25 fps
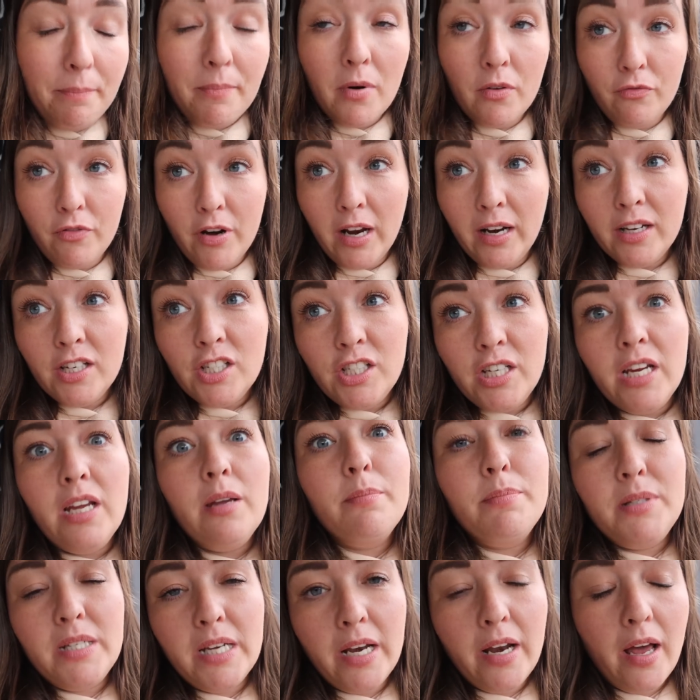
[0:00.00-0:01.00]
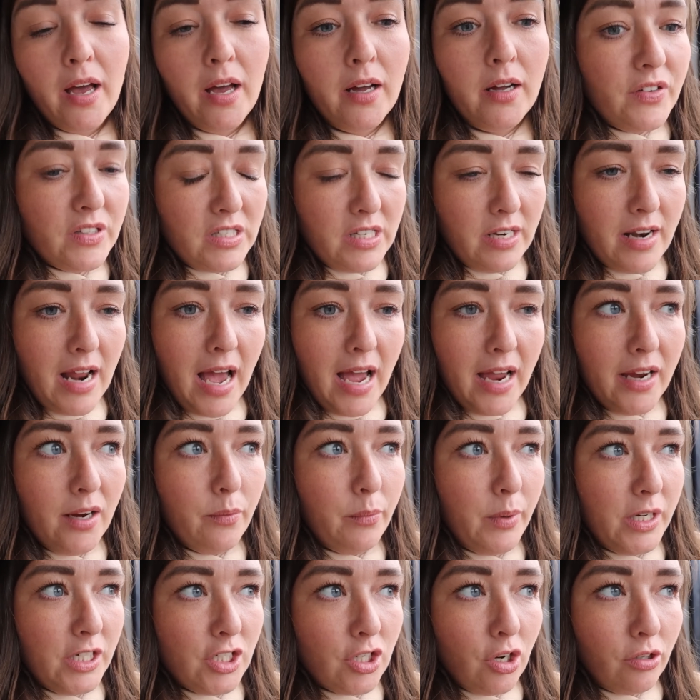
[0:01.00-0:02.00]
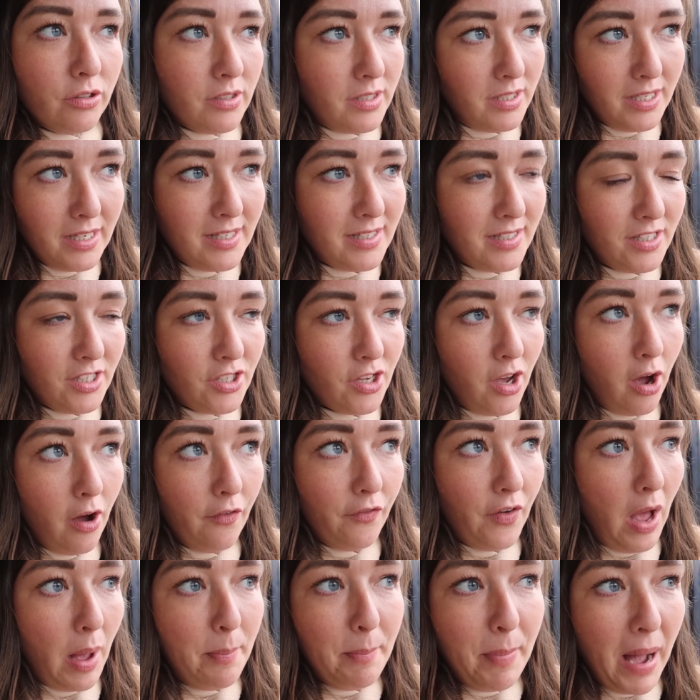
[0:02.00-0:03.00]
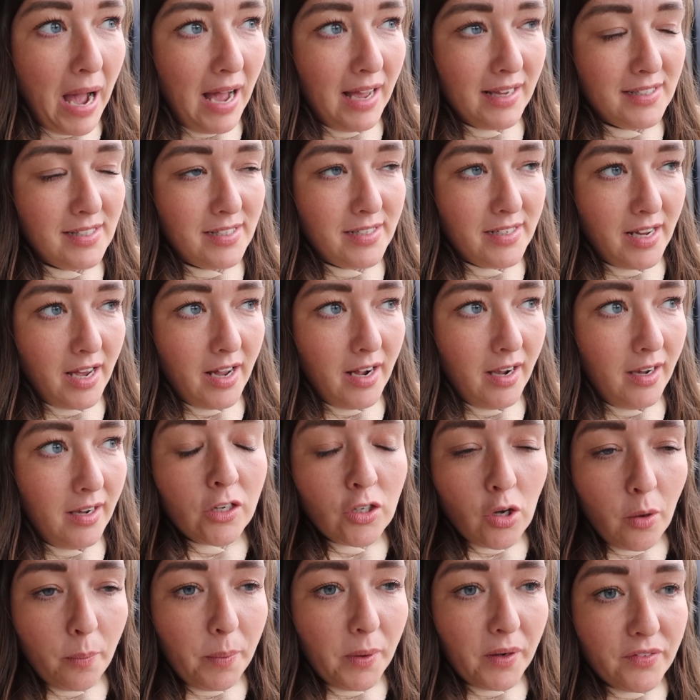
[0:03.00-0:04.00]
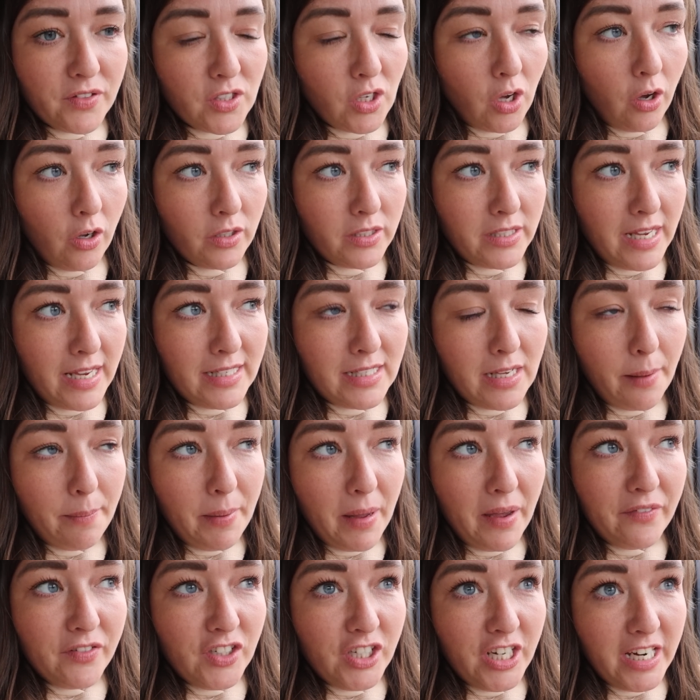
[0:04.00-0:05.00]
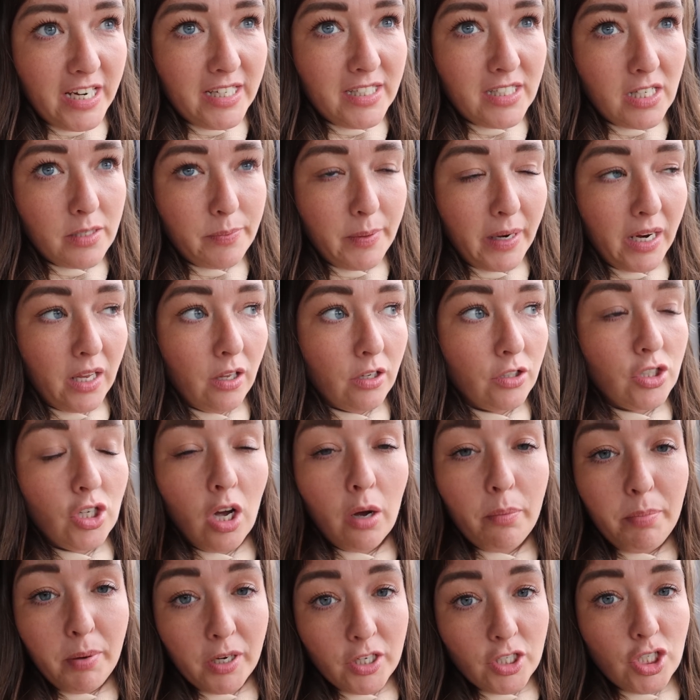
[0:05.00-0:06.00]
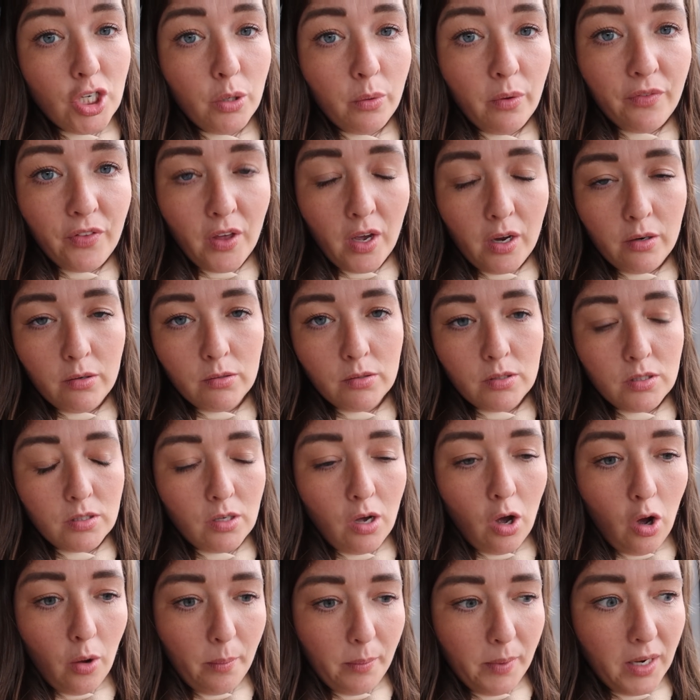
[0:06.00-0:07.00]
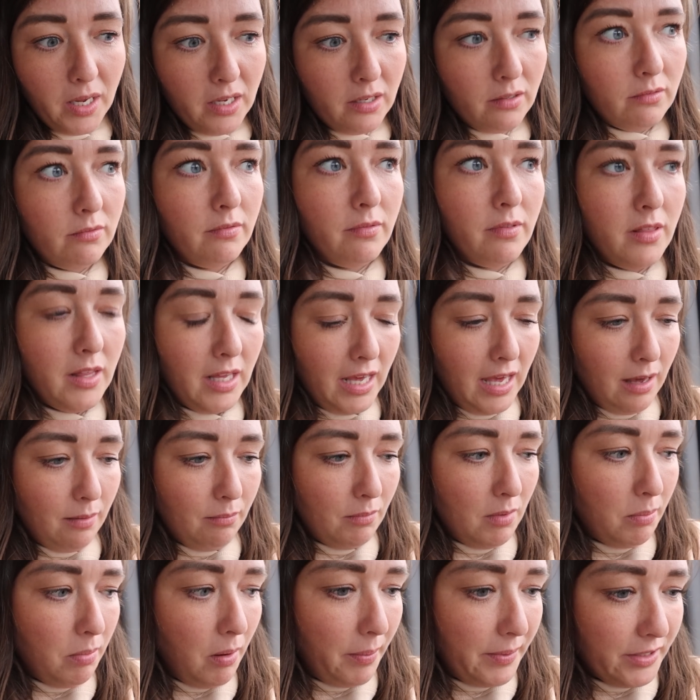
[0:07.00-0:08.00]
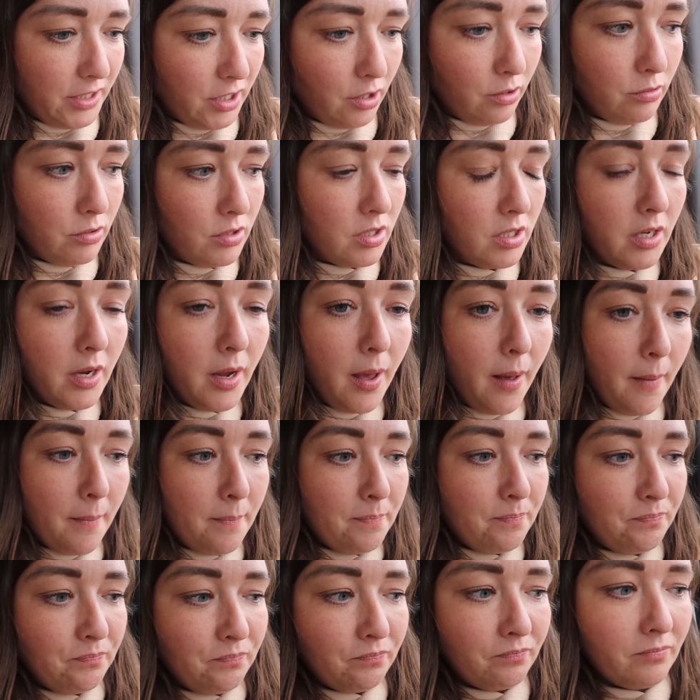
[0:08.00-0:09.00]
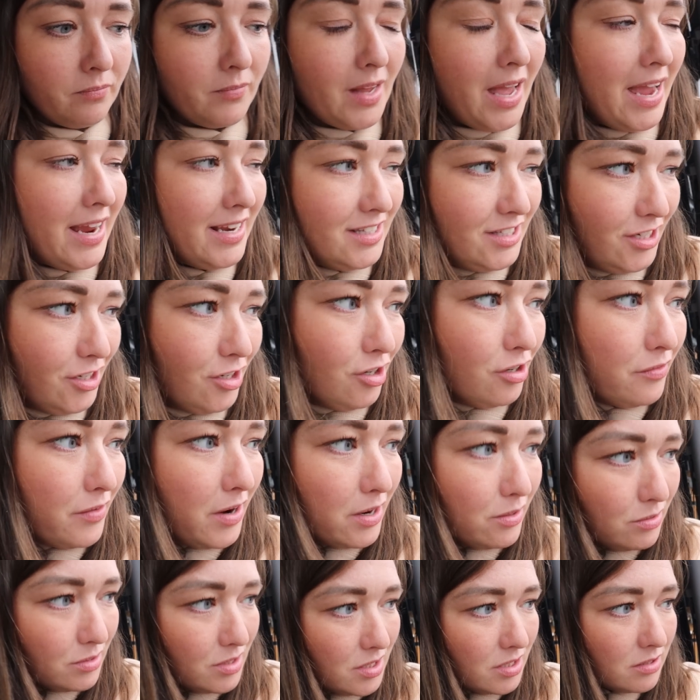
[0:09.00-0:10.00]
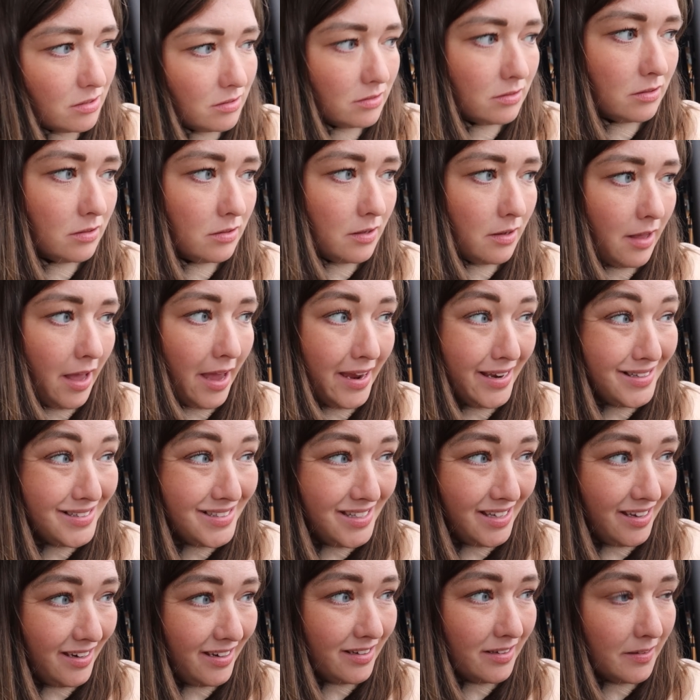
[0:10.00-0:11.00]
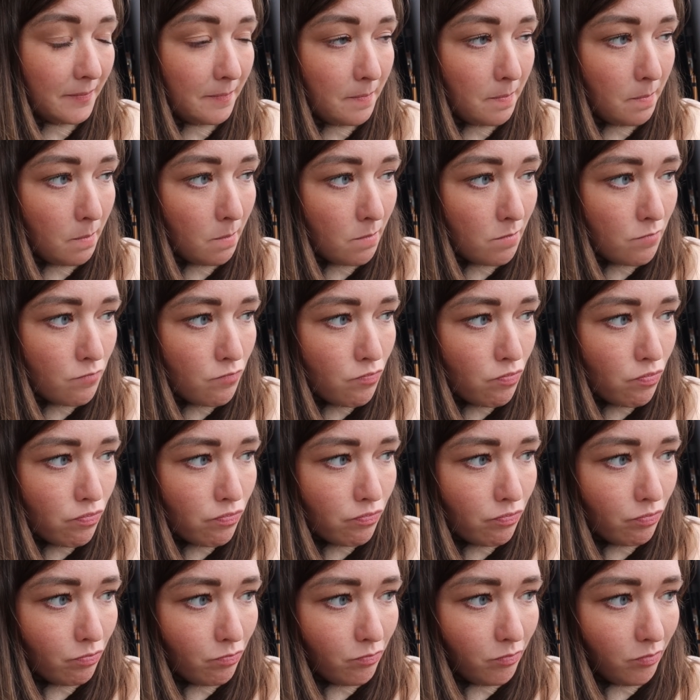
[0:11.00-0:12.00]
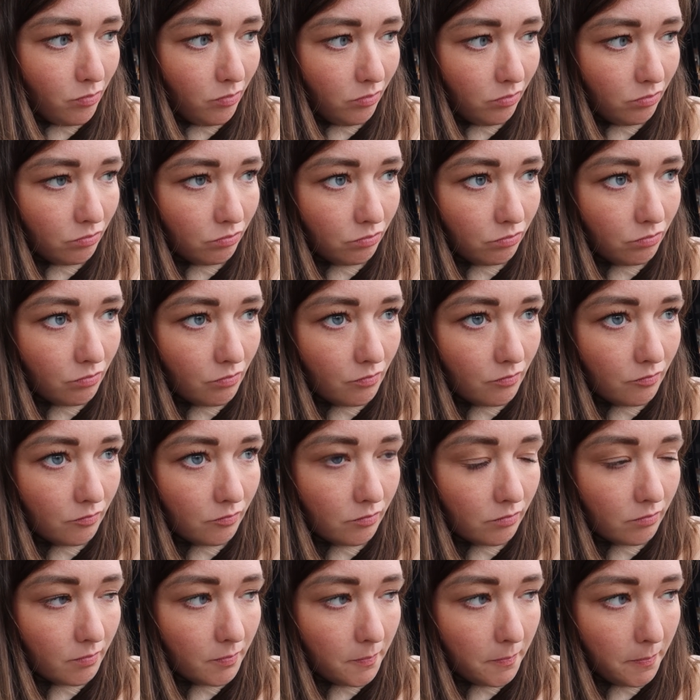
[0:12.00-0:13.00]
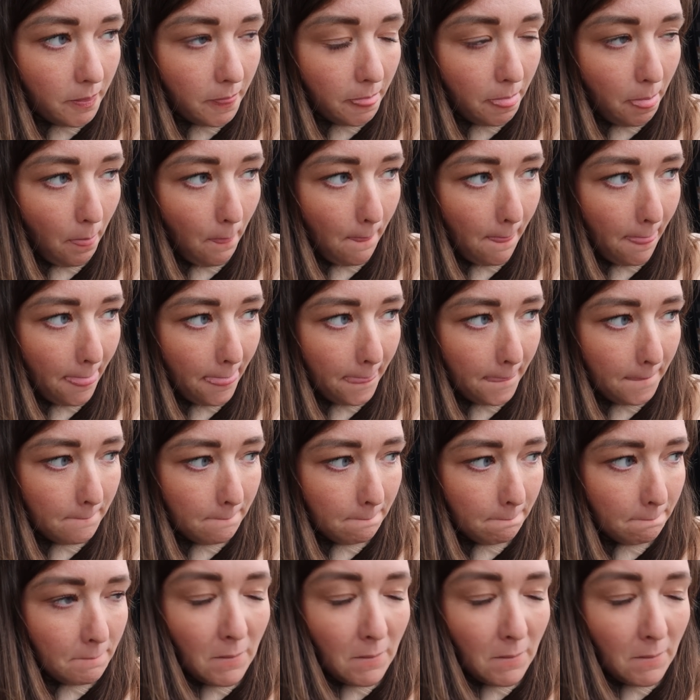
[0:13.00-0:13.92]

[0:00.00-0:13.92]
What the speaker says: a really cheap dinner for tonight, which consists of a pasta, a couple of sauces, a bit of cheese to sprinkle on top, and two of those omelette thingy, my bobby doos. €80. It was 83 something. Let's be specific.